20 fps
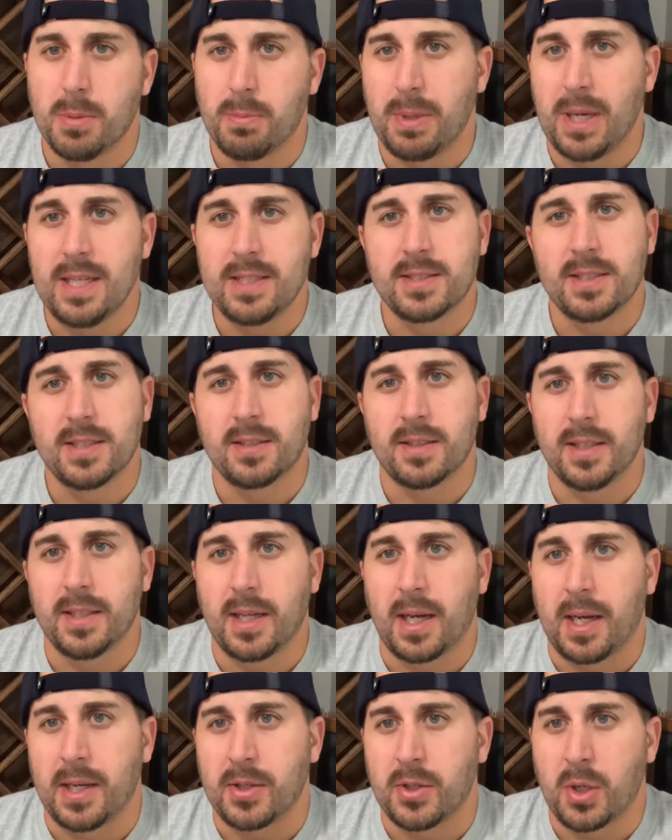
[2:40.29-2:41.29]
basically
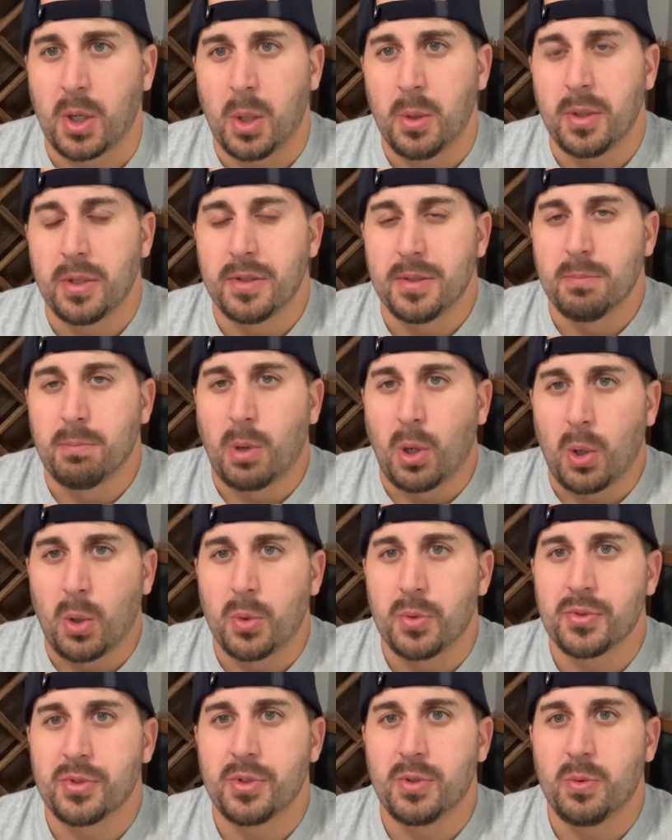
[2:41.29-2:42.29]
I coated the
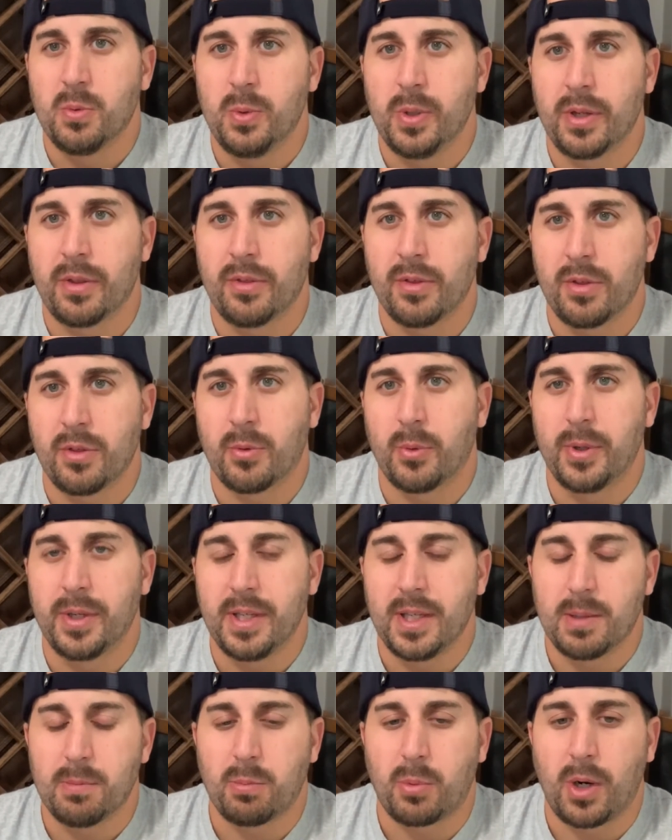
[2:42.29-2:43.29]
bolt with the
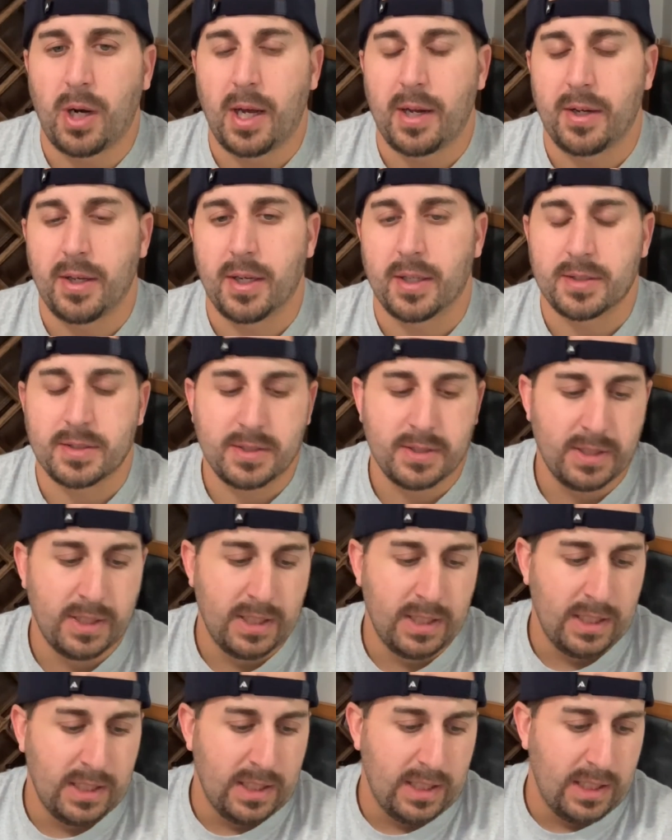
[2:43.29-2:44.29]
3M product,
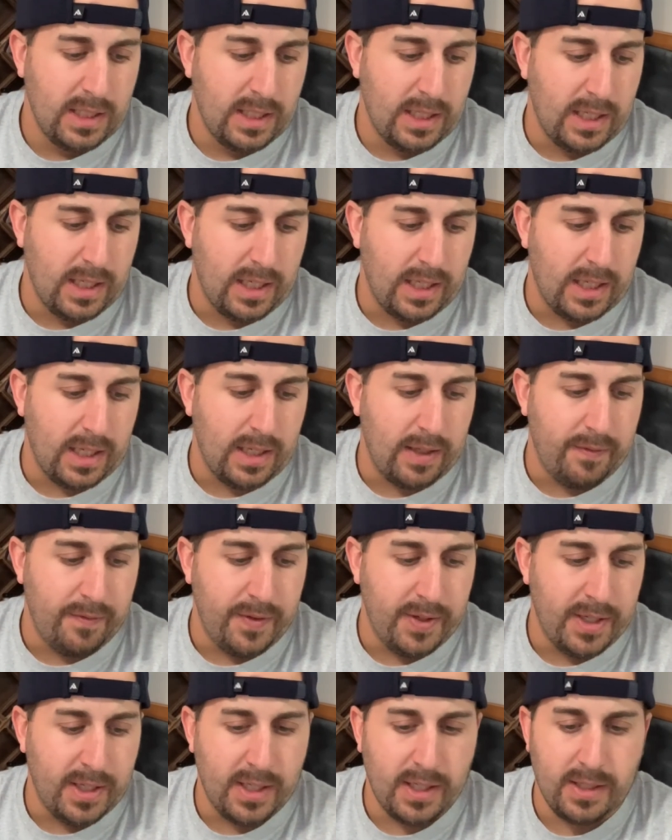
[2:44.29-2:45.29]
and
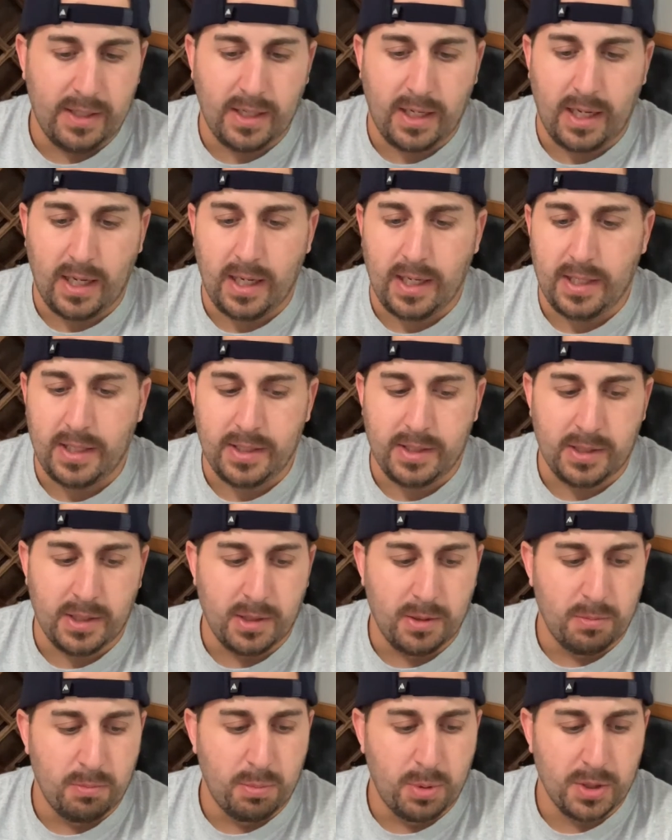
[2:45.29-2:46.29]
then I
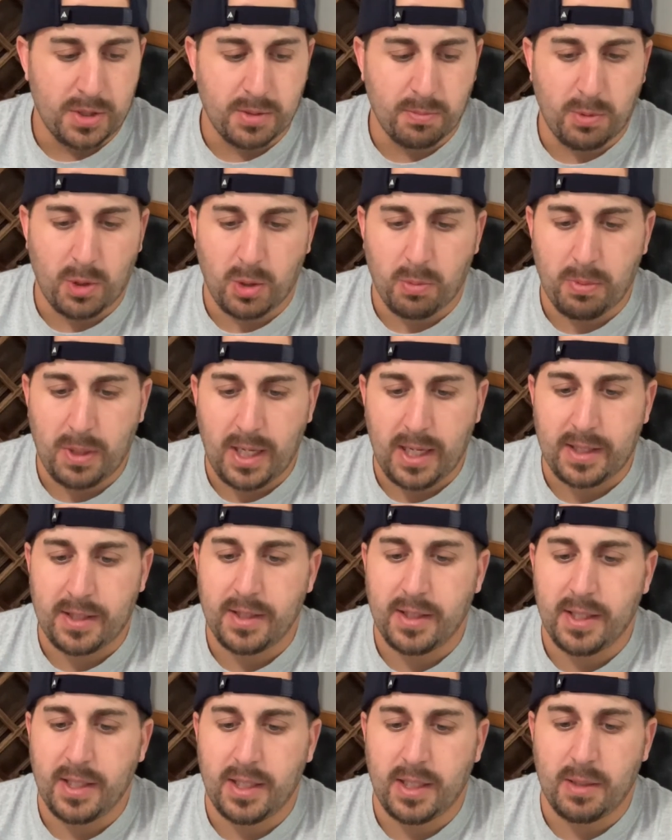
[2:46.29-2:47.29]
put the bolt back
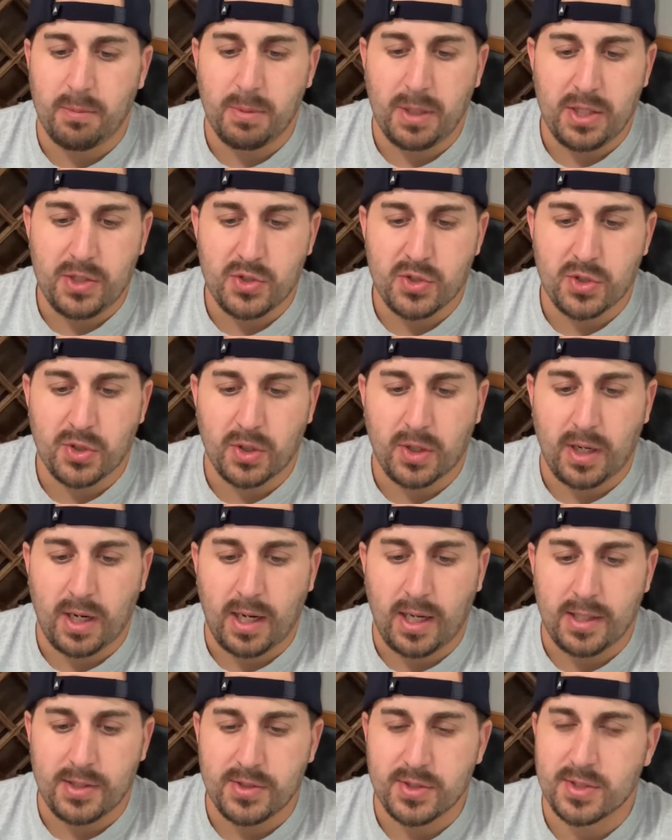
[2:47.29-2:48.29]
in and made sure
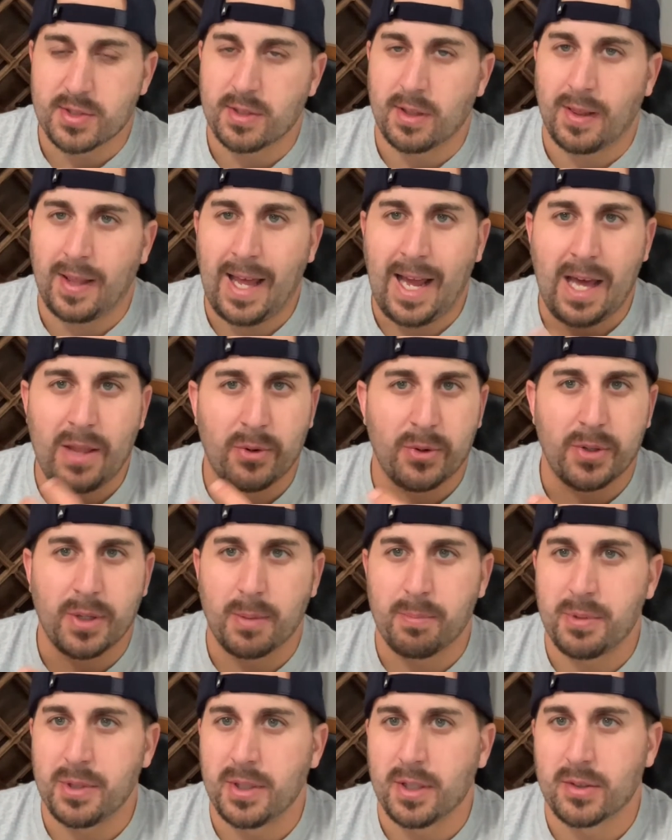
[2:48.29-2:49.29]
I just lathered
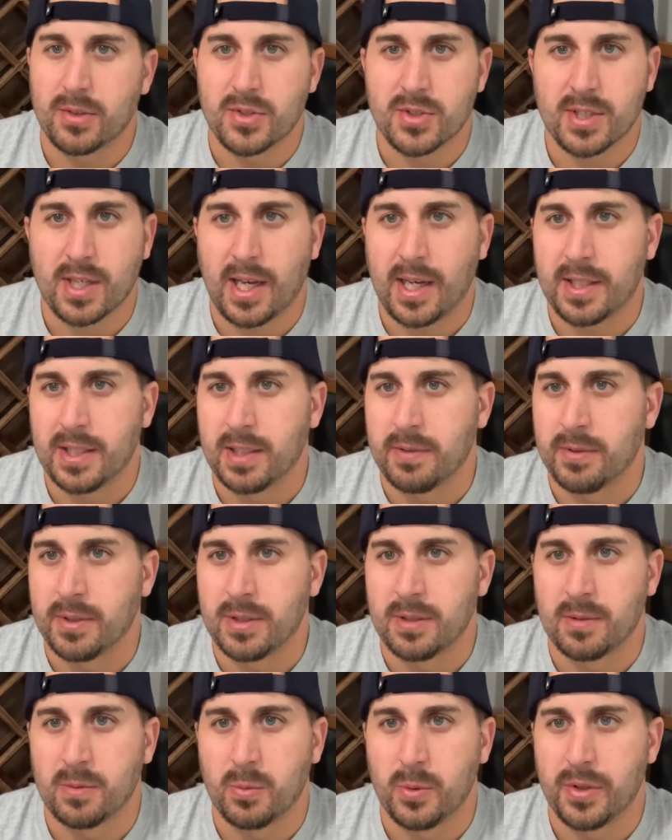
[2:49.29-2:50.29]
up the other side of
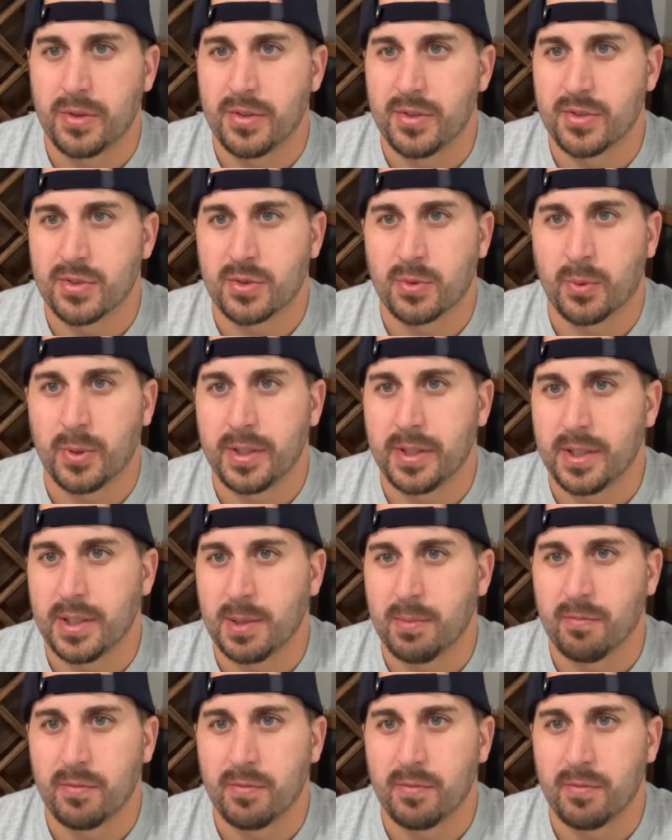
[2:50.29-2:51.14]
it with this 3M